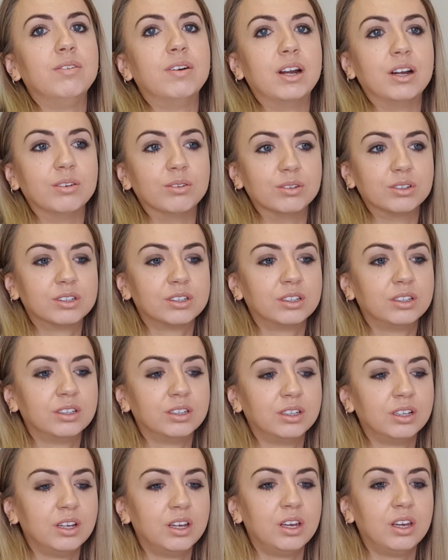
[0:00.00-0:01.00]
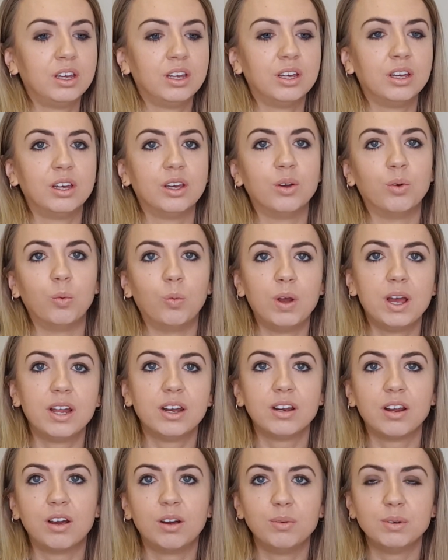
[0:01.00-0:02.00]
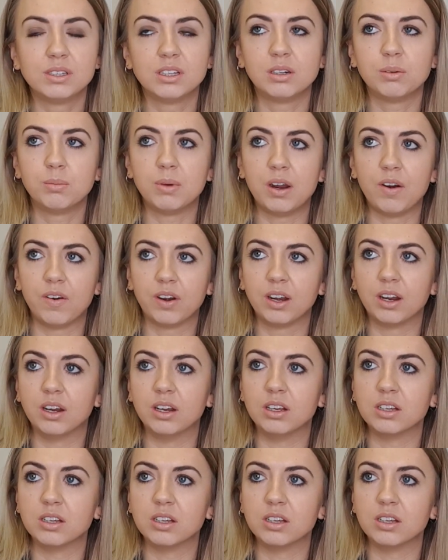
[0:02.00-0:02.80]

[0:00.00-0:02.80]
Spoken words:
around. When I was in America,